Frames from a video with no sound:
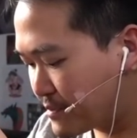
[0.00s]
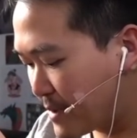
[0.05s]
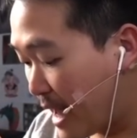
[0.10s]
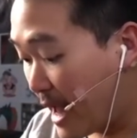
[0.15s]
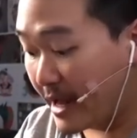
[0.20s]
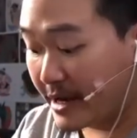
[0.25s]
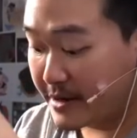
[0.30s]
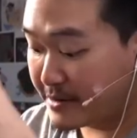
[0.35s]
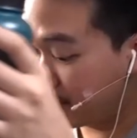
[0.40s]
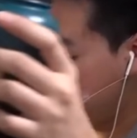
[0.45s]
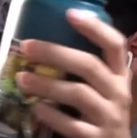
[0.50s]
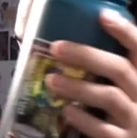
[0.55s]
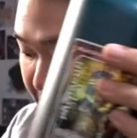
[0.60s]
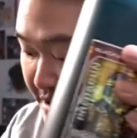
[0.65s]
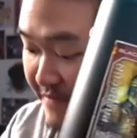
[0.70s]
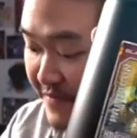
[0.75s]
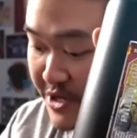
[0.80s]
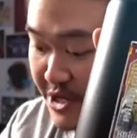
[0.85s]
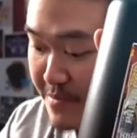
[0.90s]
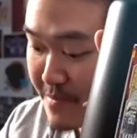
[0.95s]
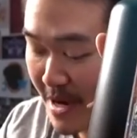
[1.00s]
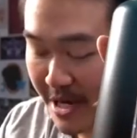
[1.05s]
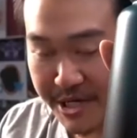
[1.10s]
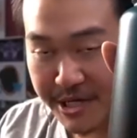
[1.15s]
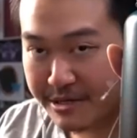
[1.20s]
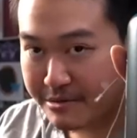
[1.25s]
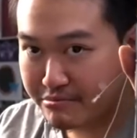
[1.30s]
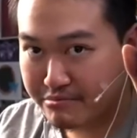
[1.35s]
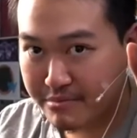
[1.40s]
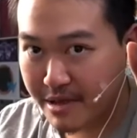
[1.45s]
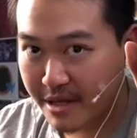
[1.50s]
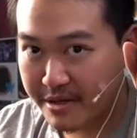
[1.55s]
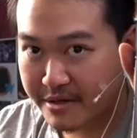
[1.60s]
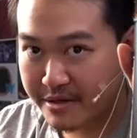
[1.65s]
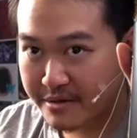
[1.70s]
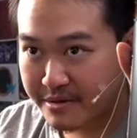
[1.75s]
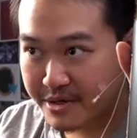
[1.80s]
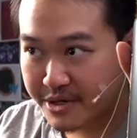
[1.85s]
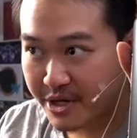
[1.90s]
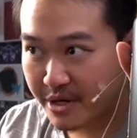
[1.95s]
And if it's amazing, that's
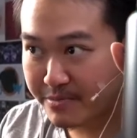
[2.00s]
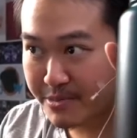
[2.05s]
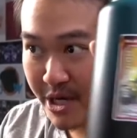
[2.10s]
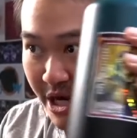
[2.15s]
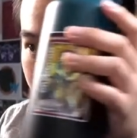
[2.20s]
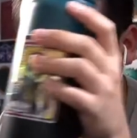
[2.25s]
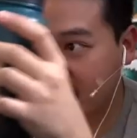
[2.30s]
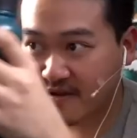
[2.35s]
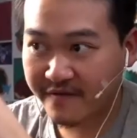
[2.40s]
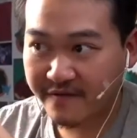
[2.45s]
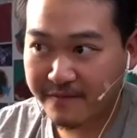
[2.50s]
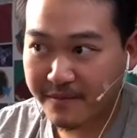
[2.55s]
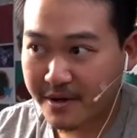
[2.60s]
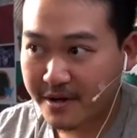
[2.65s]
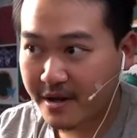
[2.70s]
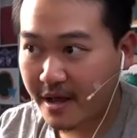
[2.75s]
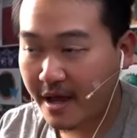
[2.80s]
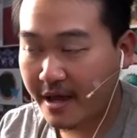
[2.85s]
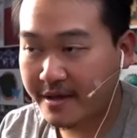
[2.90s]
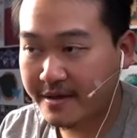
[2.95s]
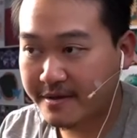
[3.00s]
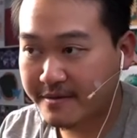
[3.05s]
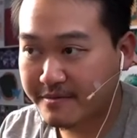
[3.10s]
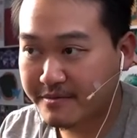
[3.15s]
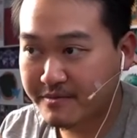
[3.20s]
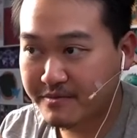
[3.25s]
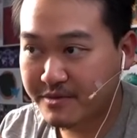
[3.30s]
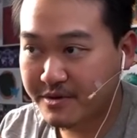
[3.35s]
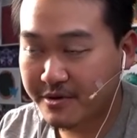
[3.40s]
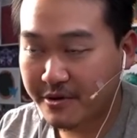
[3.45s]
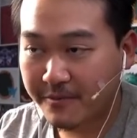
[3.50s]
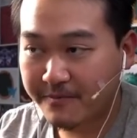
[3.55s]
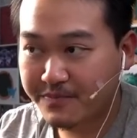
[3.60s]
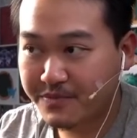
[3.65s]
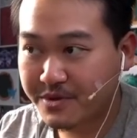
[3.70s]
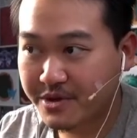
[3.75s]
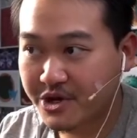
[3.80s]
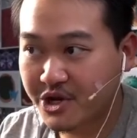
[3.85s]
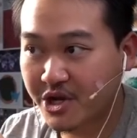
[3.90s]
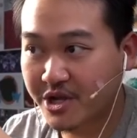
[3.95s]
subjective, but I, you know,
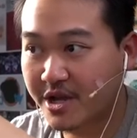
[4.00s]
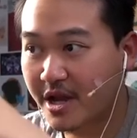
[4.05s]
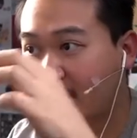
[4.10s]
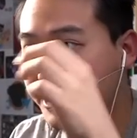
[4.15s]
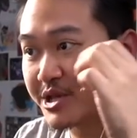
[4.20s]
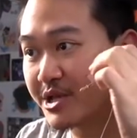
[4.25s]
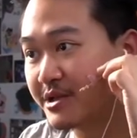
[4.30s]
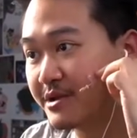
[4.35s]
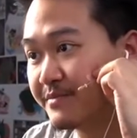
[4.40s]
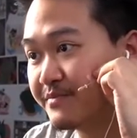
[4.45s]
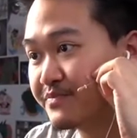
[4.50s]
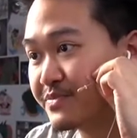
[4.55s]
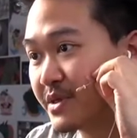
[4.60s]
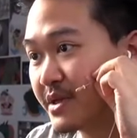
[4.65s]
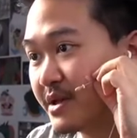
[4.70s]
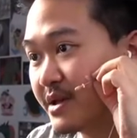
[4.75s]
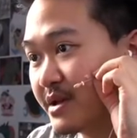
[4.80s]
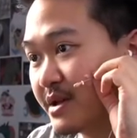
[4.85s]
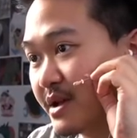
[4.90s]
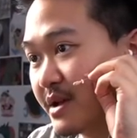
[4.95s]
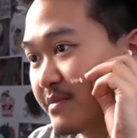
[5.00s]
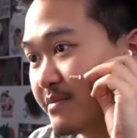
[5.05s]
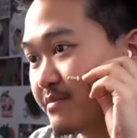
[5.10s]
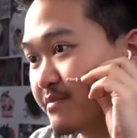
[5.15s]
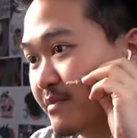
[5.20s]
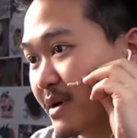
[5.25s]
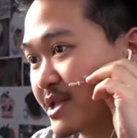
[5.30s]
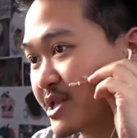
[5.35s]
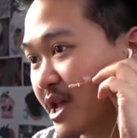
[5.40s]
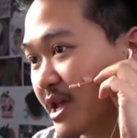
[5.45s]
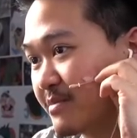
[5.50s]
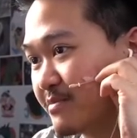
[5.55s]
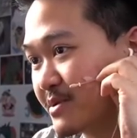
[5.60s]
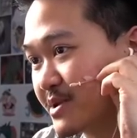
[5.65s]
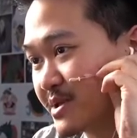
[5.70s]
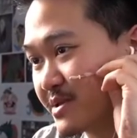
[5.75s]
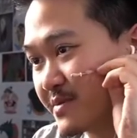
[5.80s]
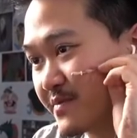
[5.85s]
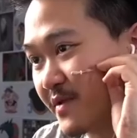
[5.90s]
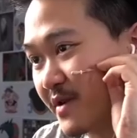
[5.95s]
Shin Godzilla, my tape
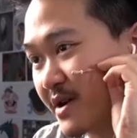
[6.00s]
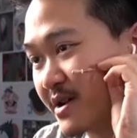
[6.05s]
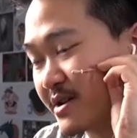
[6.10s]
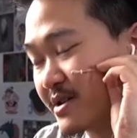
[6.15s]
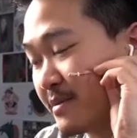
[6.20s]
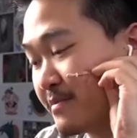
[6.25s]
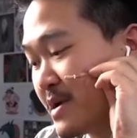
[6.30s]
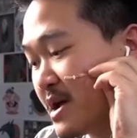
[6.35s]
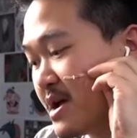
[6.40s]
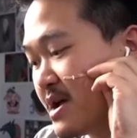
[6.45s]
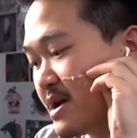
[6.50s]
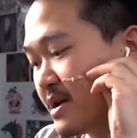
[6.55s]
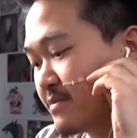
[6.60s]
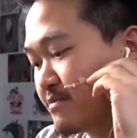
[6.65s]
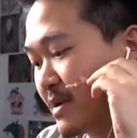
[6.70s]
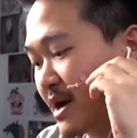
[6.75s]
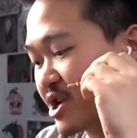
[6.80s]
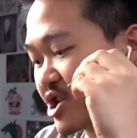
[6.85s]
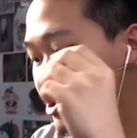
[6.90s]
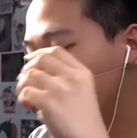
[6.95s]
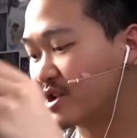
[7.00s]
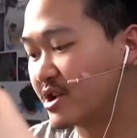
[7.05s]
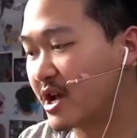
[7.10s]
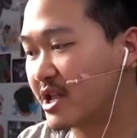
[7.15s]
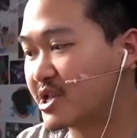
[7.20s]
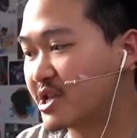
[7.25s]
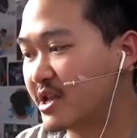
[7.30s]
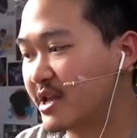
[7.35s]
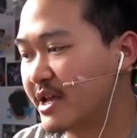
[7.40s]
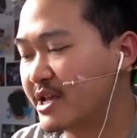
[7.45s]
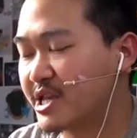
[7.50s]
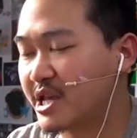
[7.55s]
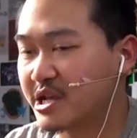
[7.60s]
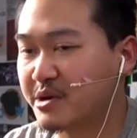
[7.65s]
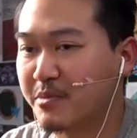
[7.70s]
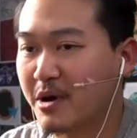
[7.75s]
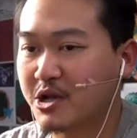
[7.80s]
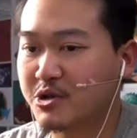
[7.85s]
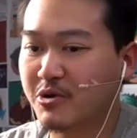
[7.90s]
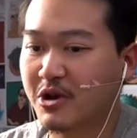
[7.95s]
is fucking up. My Shin Godzilla, SH
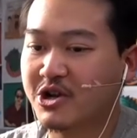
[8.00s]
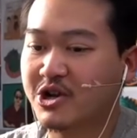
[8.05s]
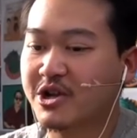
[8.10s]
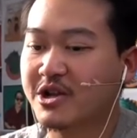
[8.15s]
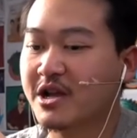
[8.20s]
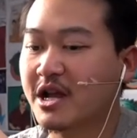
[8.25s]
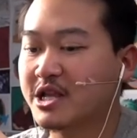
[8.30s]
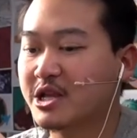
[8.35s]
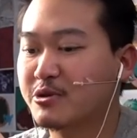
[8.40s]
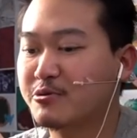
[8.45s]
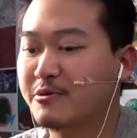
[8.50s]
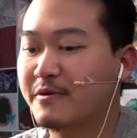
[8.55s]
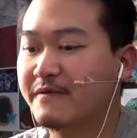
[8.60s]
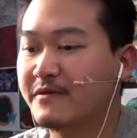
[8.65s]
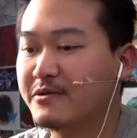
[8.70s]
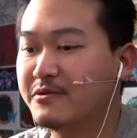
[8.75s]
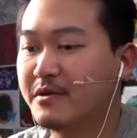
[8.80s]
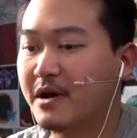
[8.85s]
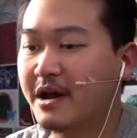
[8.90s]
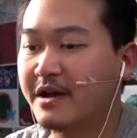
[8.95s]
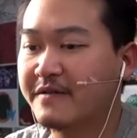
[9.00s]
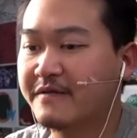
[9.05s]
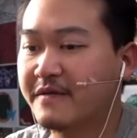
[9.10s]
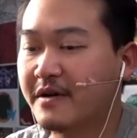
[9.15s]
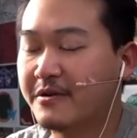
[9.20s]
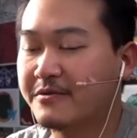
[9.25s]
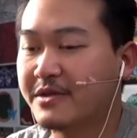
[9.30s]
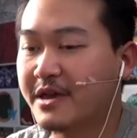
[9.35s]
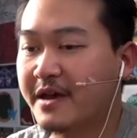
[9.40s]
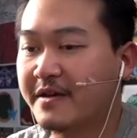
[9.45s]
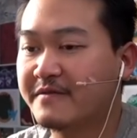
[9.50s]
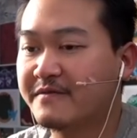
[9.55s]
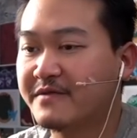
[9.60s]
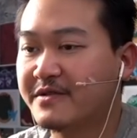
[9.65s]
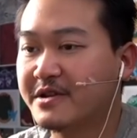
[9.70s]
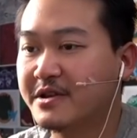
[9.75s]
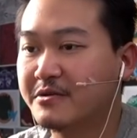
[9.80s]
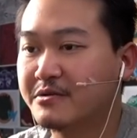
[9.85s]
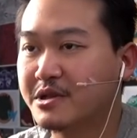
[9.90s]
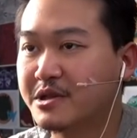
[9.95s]
Monster Arts Shin Godzilla review, I found that
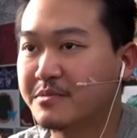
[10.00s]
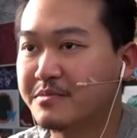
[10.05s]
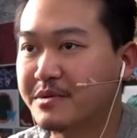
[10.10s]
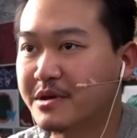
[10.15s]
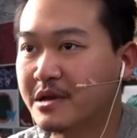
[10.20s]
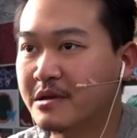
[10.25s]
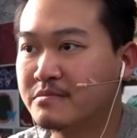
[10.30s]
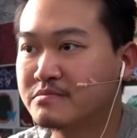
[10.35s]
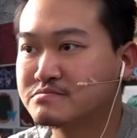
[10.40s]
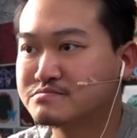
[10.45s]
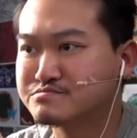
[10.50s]
video to be